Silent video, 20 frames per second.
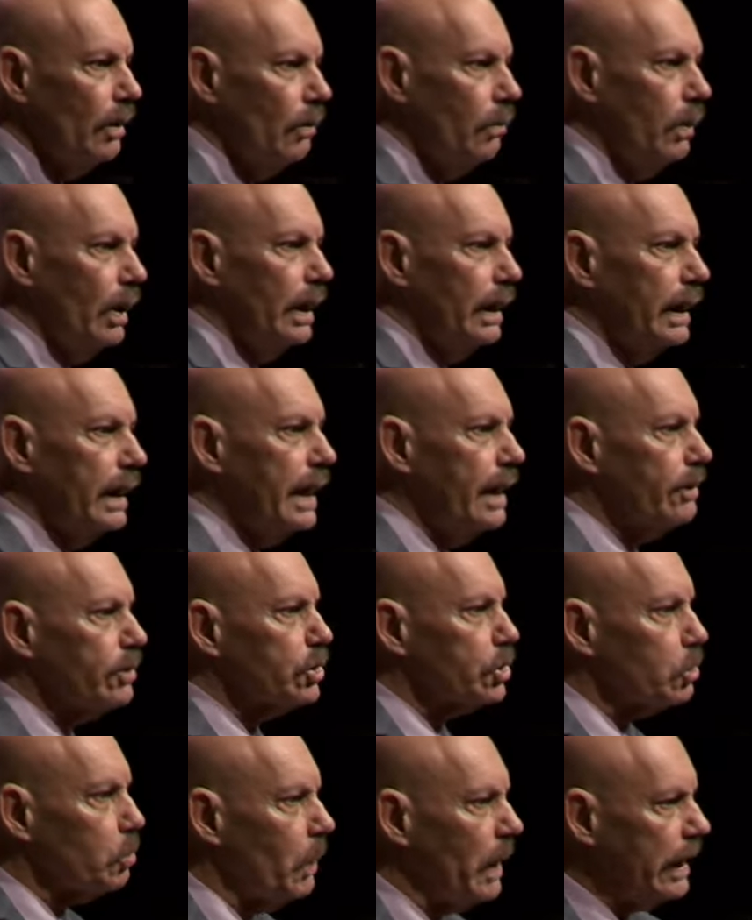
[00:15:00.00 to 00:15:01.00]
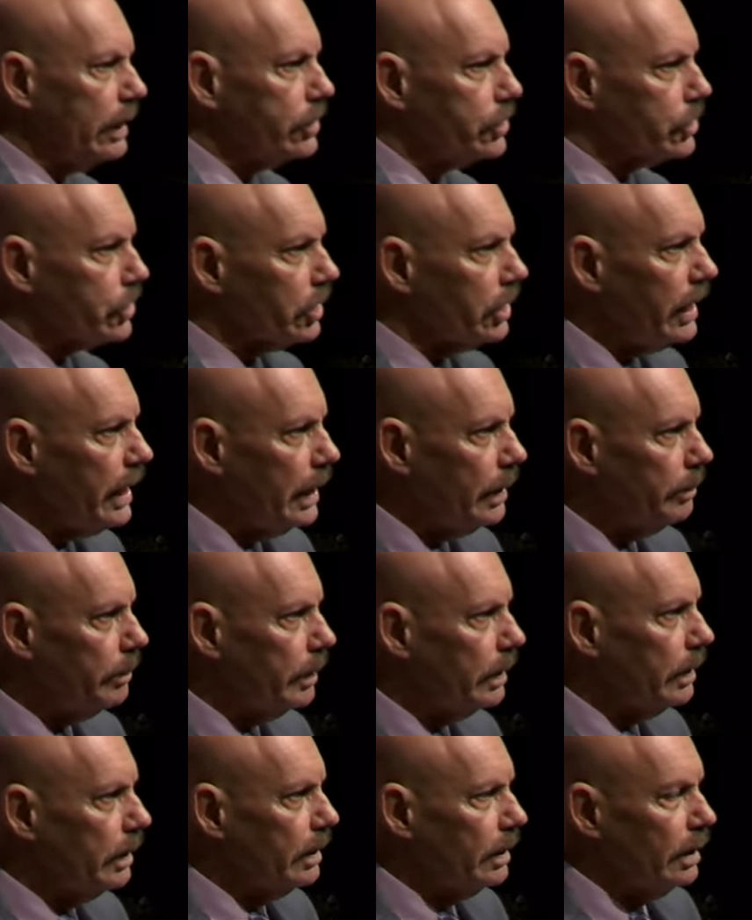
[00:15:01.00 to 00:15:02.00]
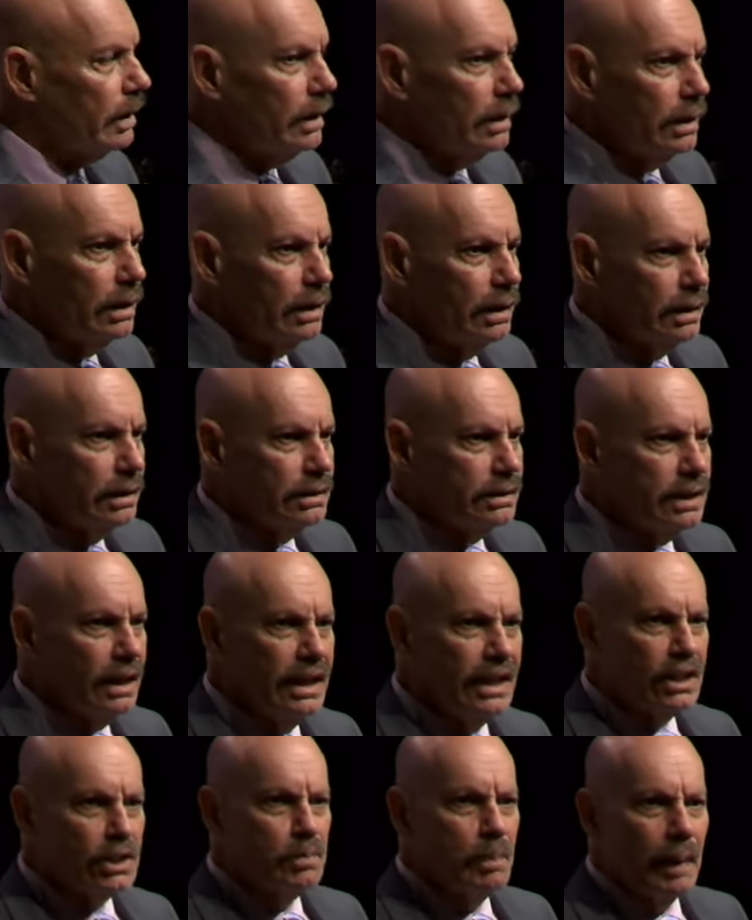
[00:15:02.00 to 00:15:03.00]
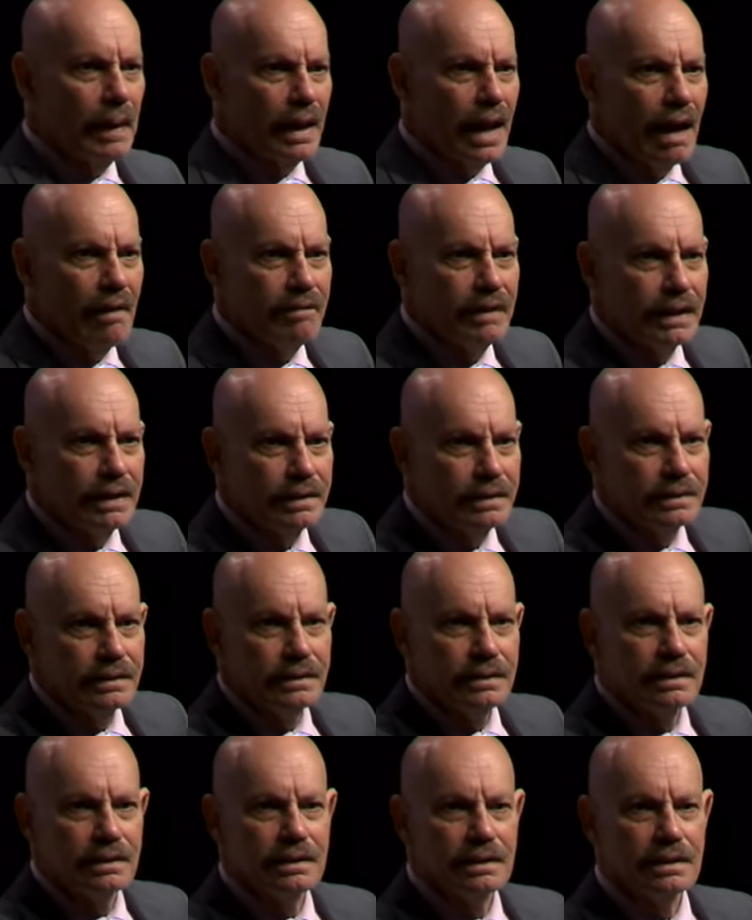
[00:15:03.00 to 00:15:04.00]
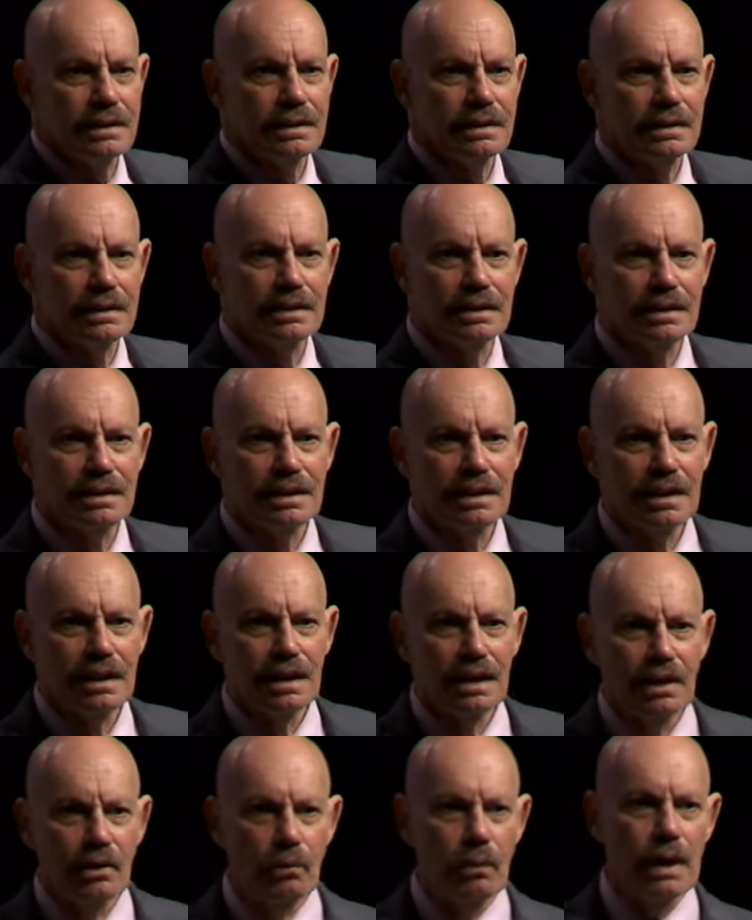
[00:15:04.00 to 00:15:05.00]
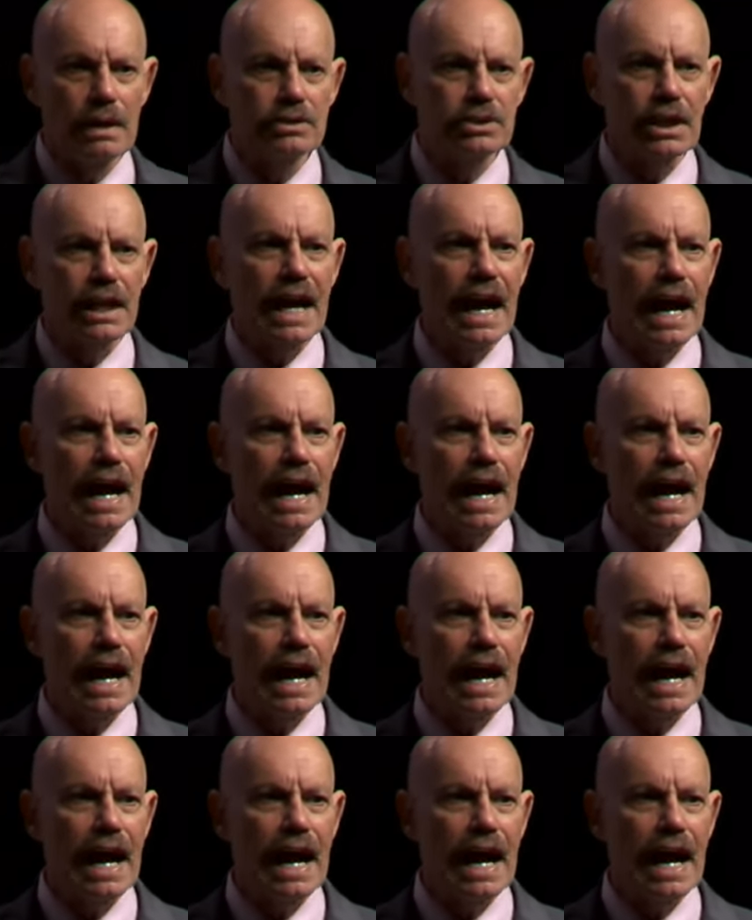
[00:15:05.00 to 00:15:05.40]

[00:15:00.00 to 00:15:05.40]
When he gives sweet sleep to his beloved. Where's the